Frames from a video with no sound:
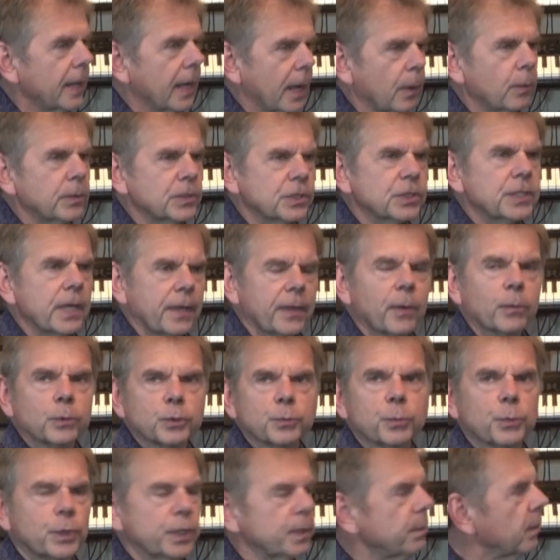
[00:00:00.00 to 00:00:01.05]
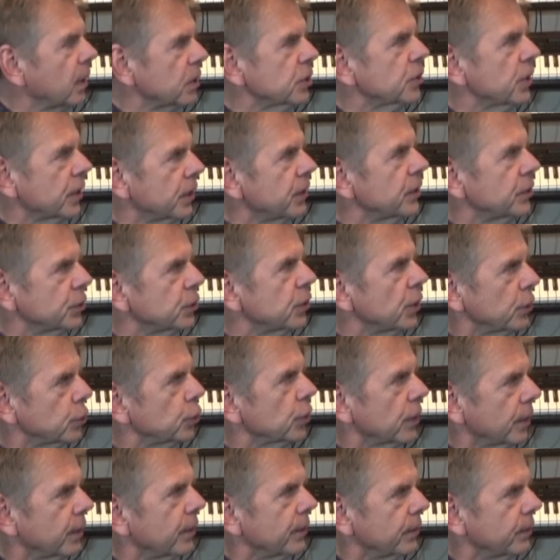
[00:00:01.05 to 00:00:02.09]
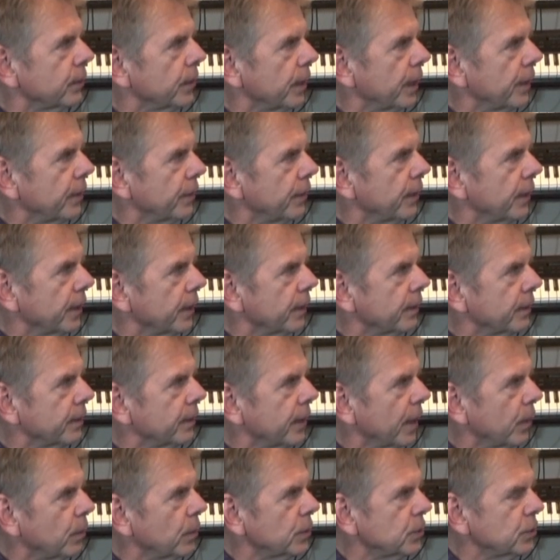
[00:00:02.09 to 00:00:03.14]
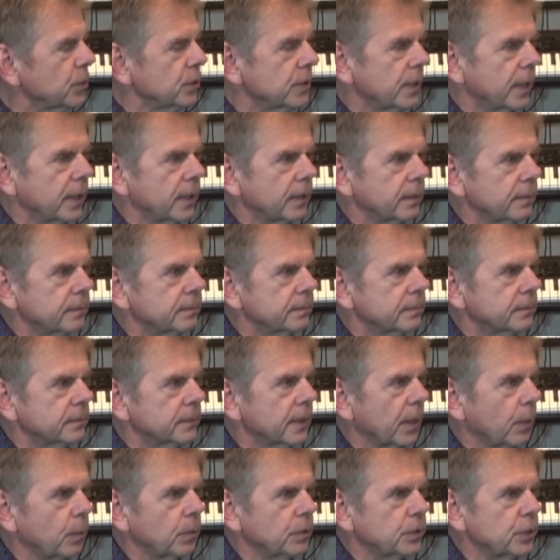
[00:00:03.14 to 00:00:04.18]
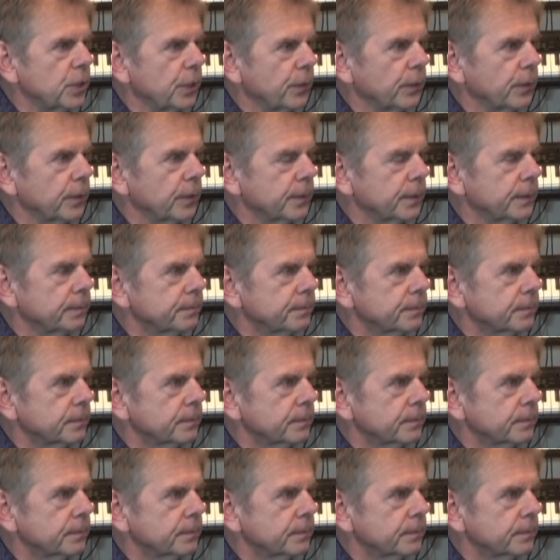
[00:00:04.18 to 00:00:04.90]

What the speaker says: Yeah, I would say that was pretty much the decision right there. That was either,